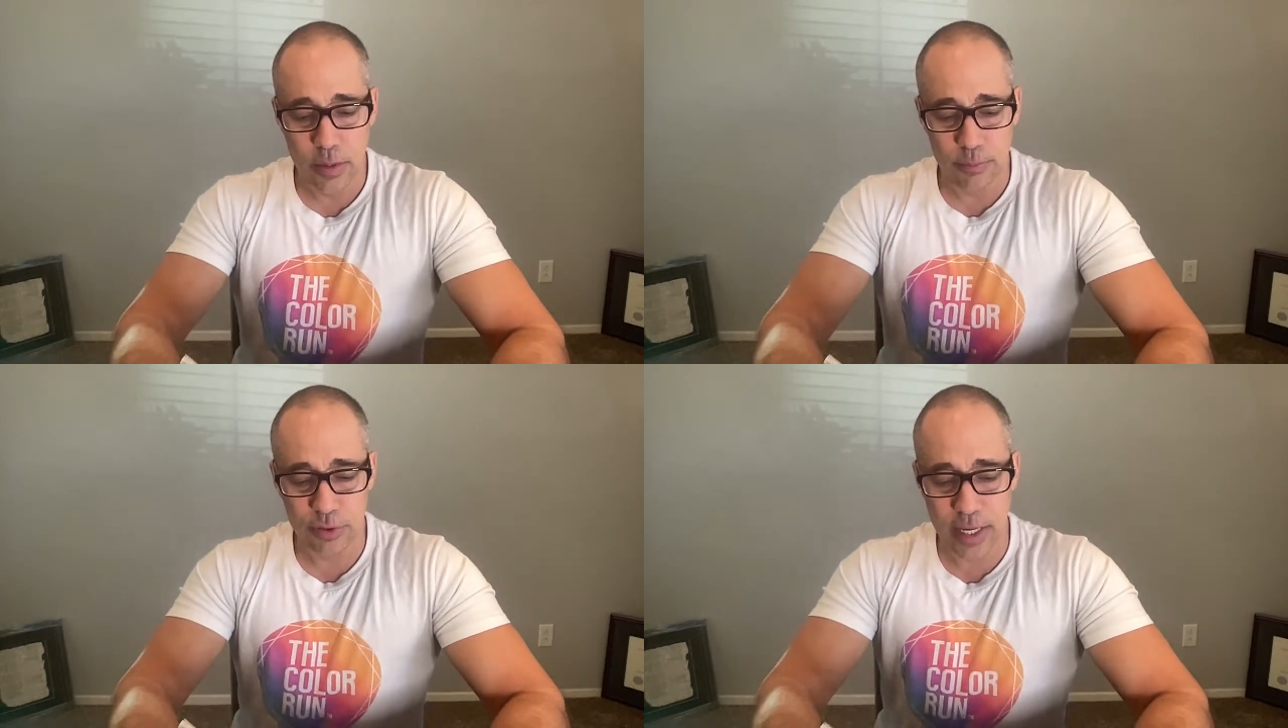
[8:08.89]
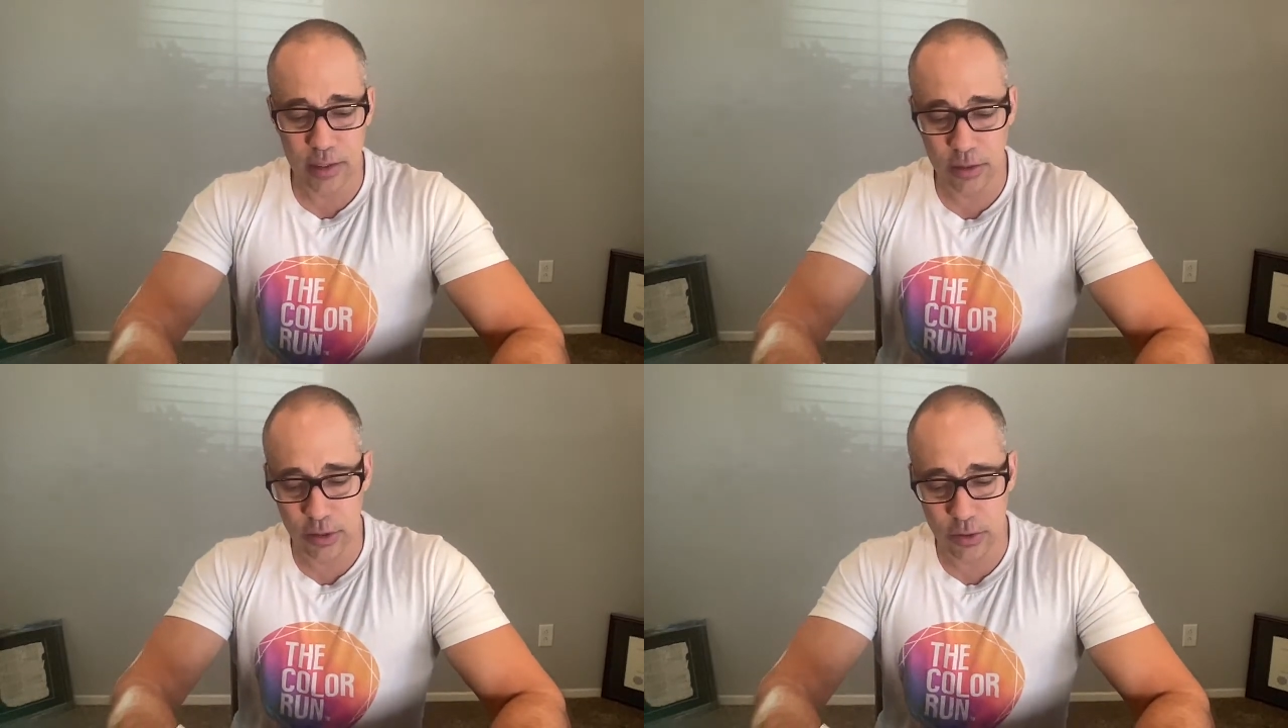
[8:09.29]

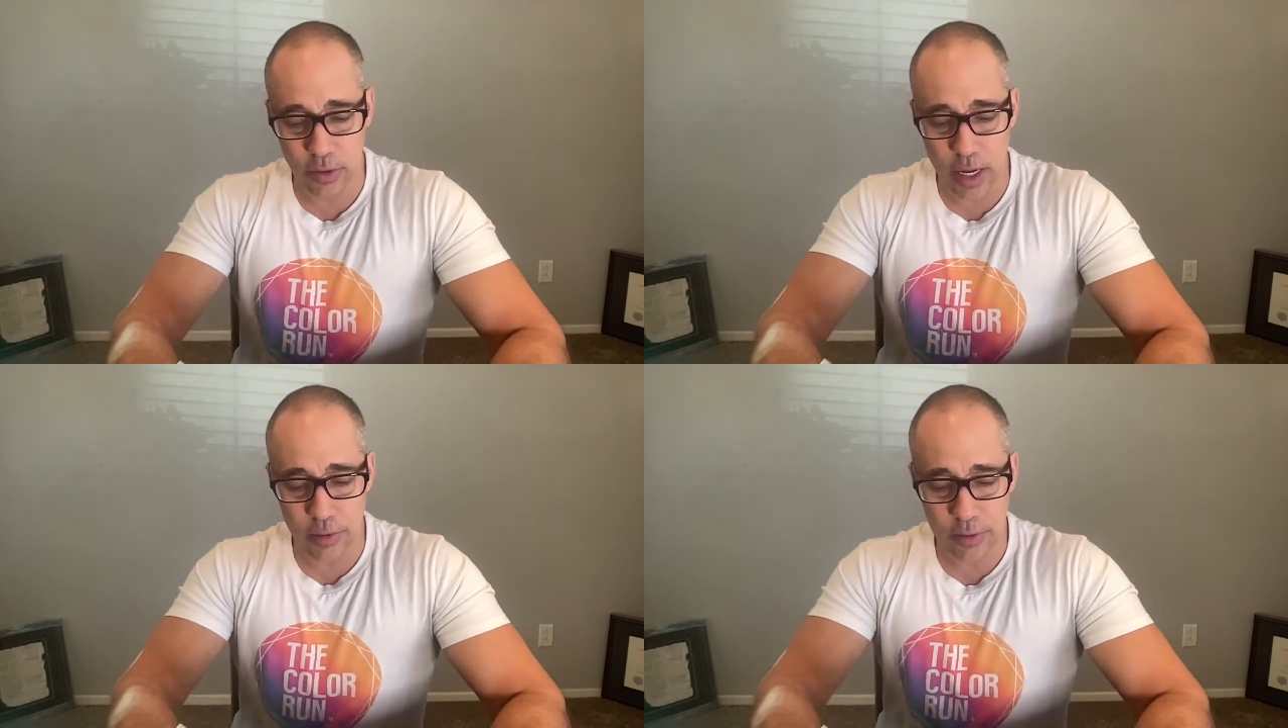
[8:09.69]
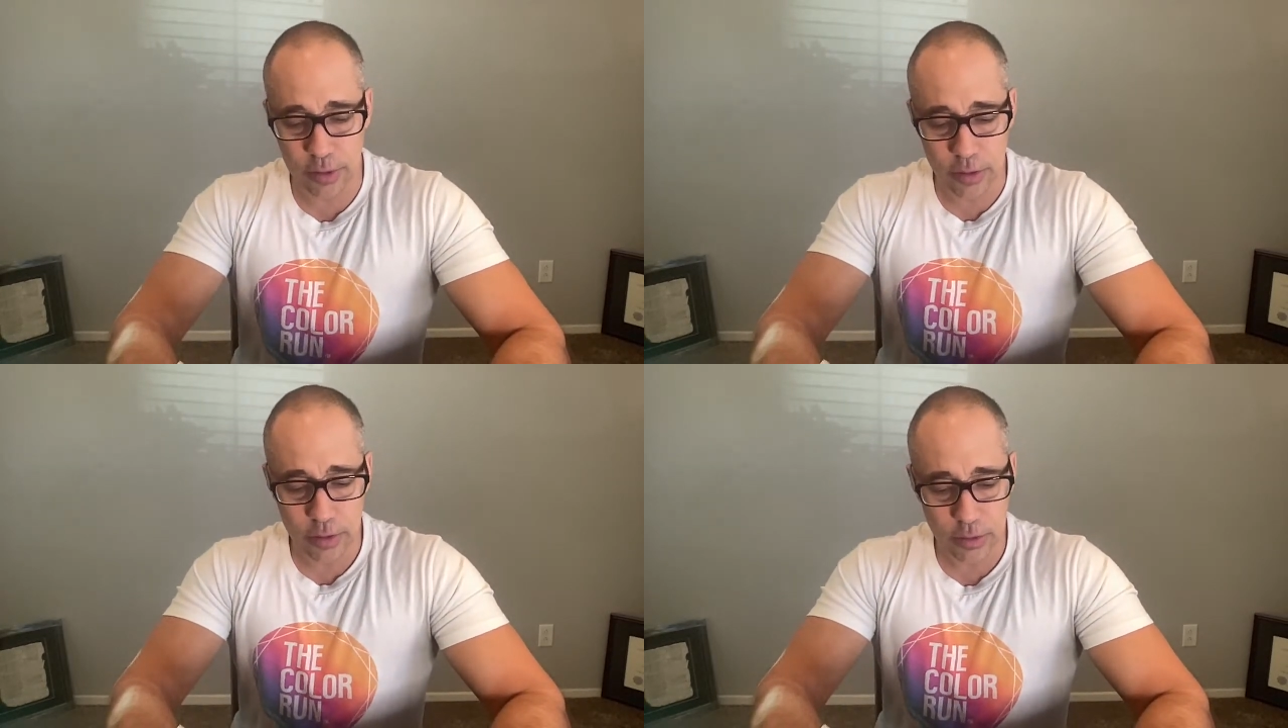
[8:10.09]
Pre-analytical
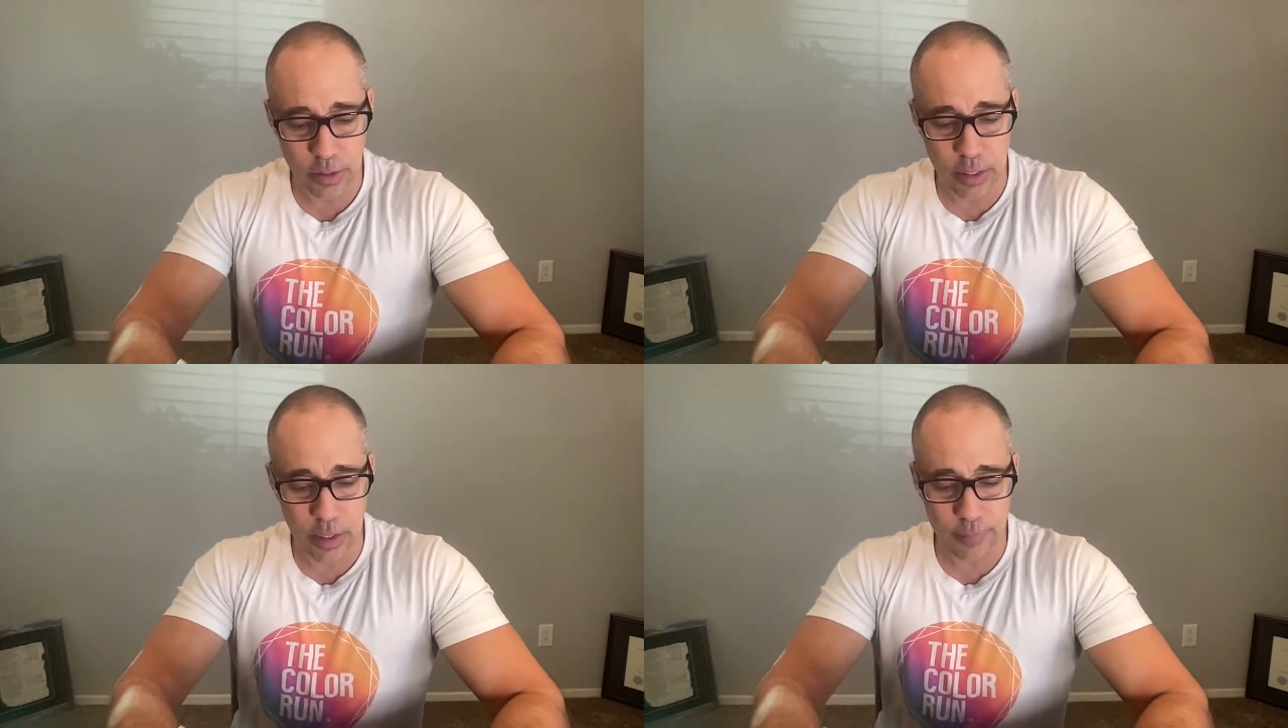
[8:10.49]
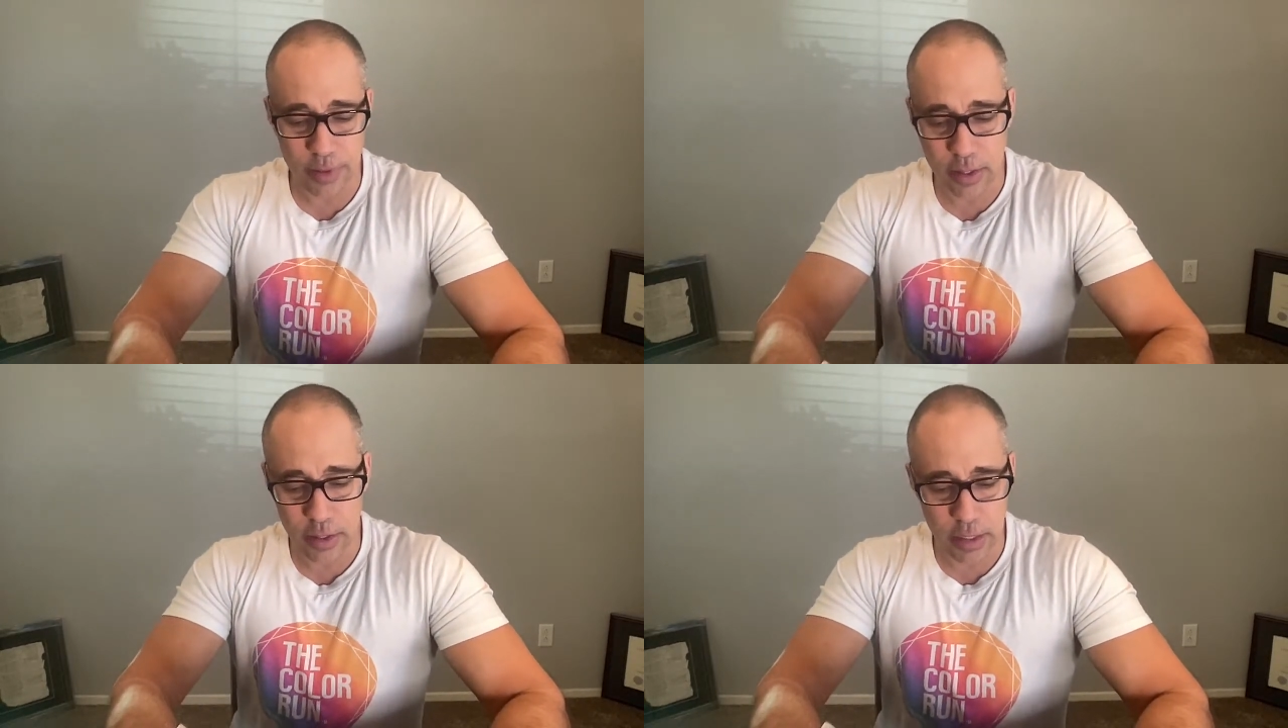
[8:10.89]
error
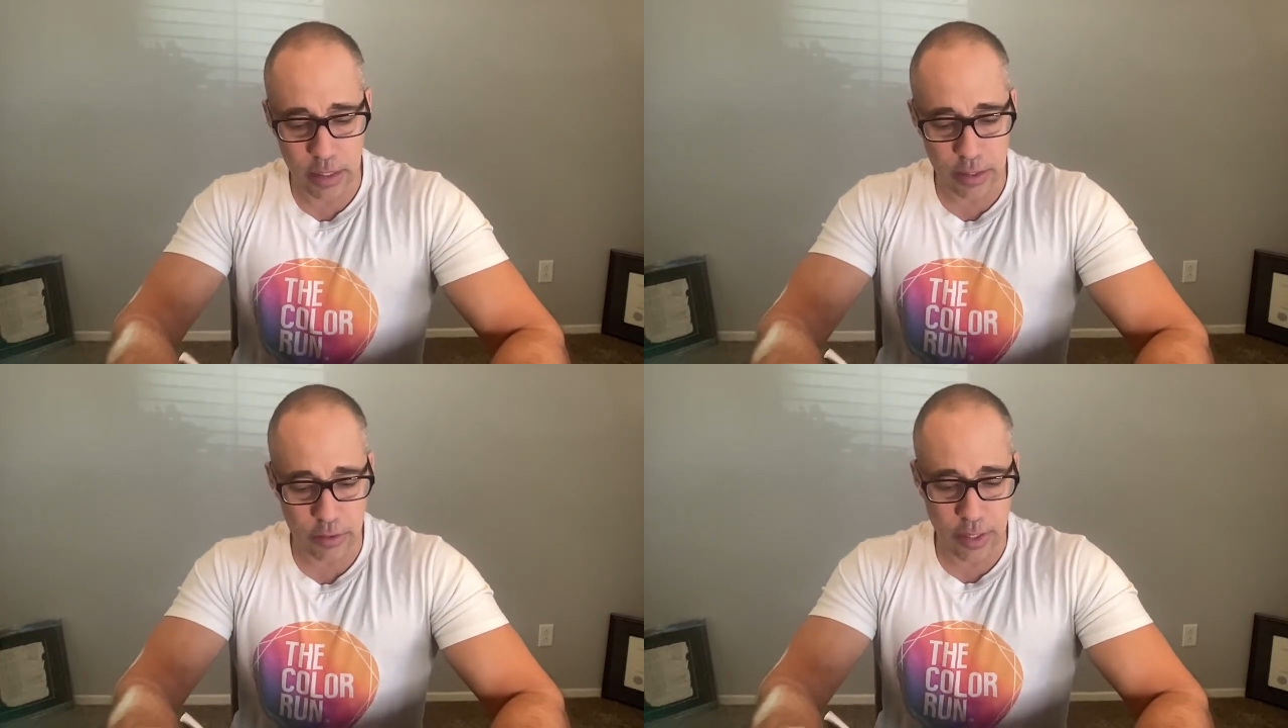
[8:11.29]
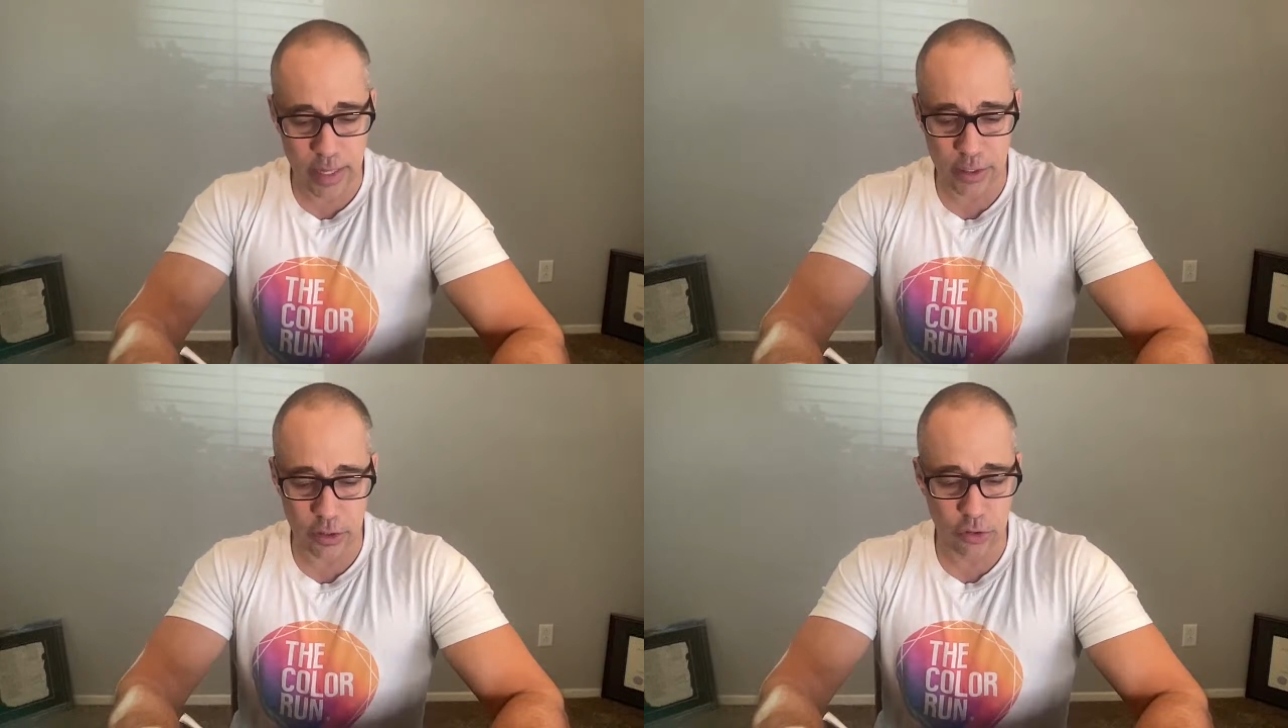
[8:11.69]

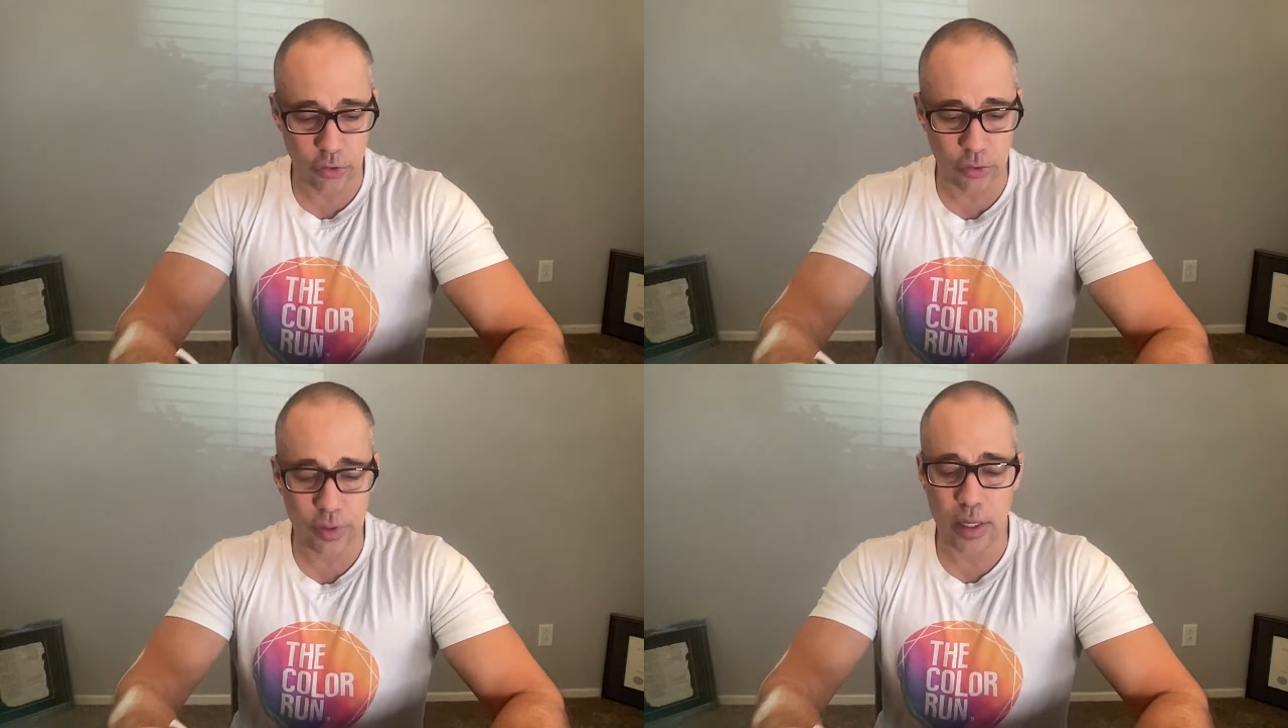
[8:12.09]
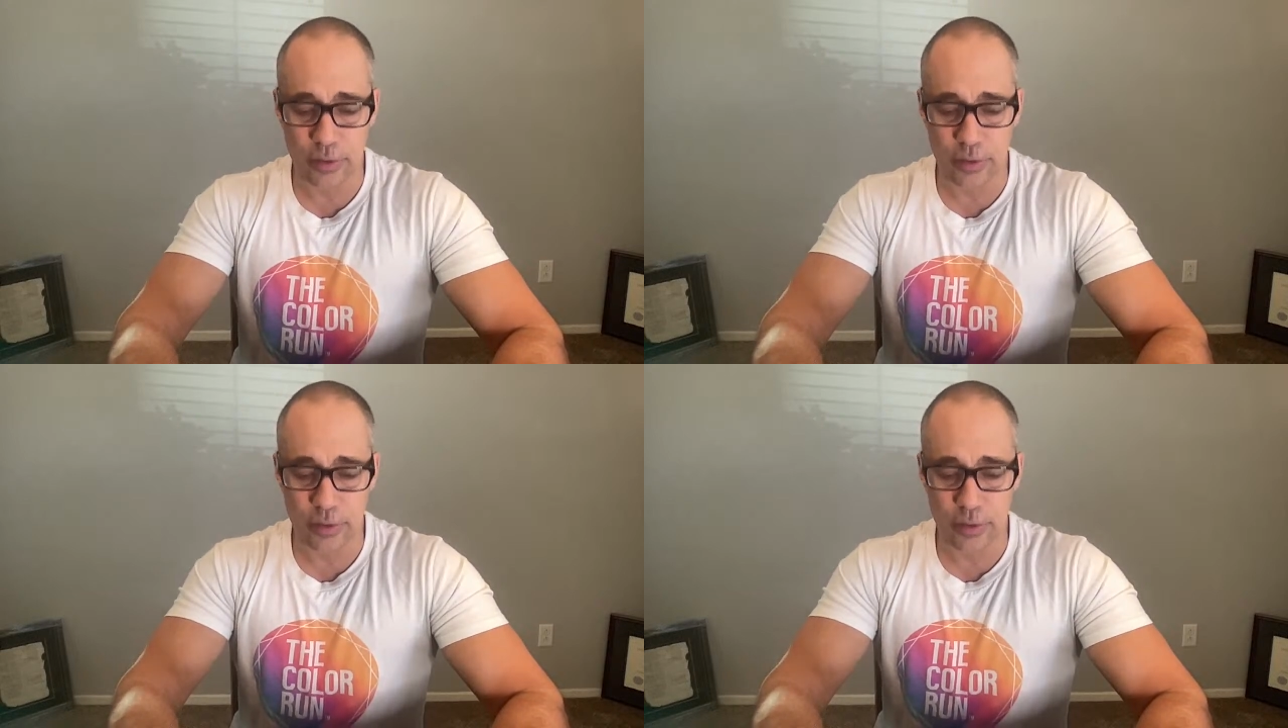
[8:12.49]
can include,